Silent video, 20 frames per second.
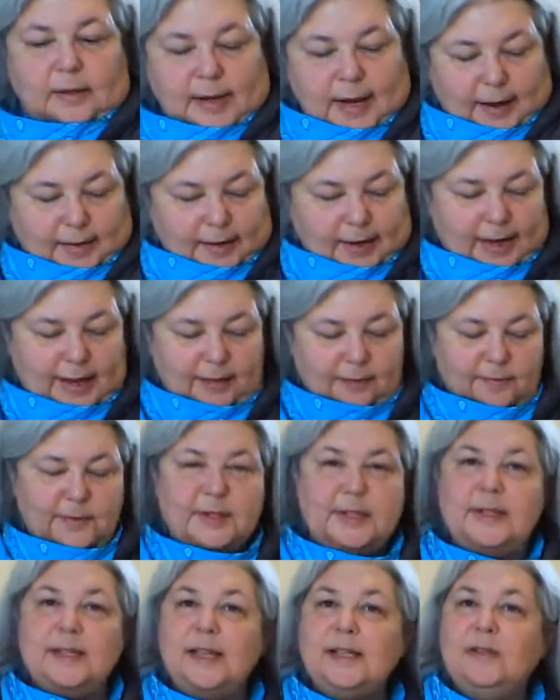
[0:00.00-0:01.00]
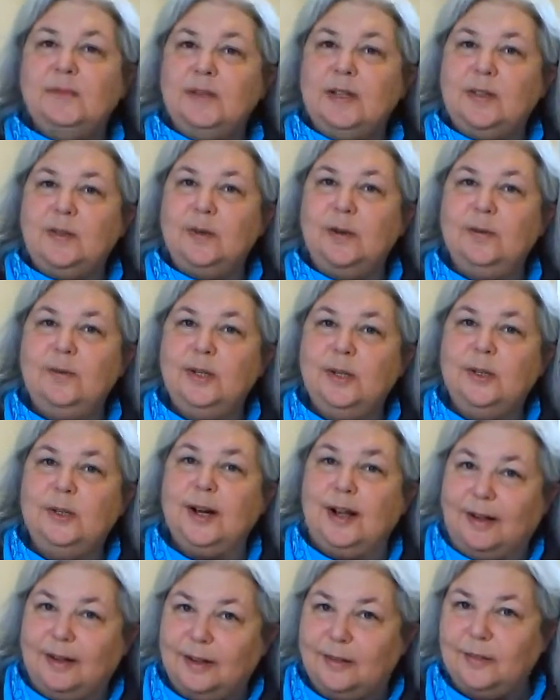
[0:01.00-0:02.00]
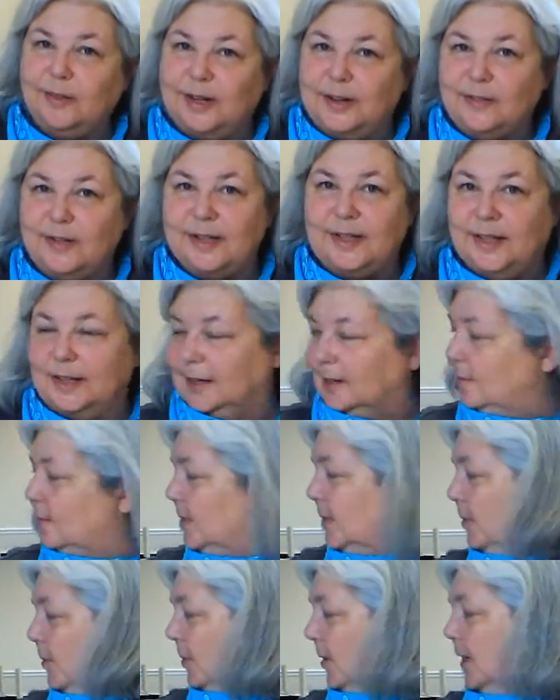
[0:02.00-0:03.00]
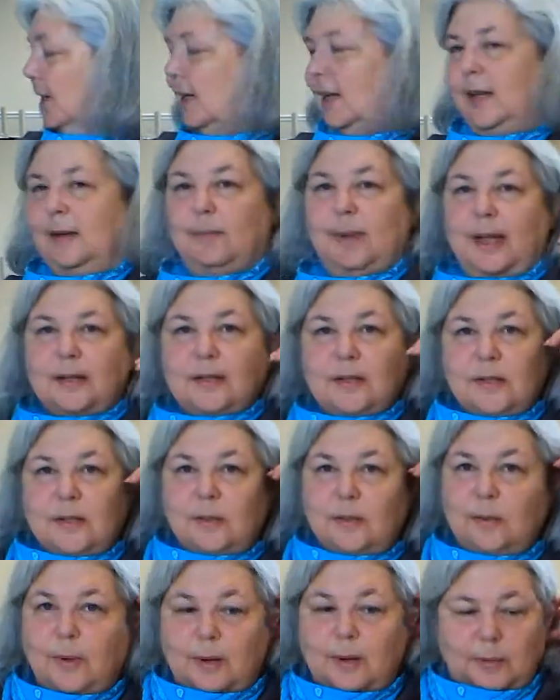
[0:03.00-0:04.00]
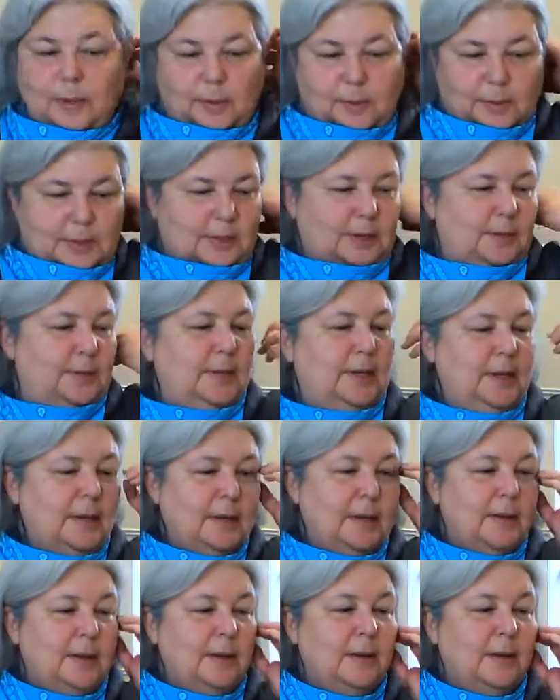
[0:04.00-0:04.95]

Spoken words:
now I have successfully thrown dirt all over everything. So we're going to get back to what we were doing.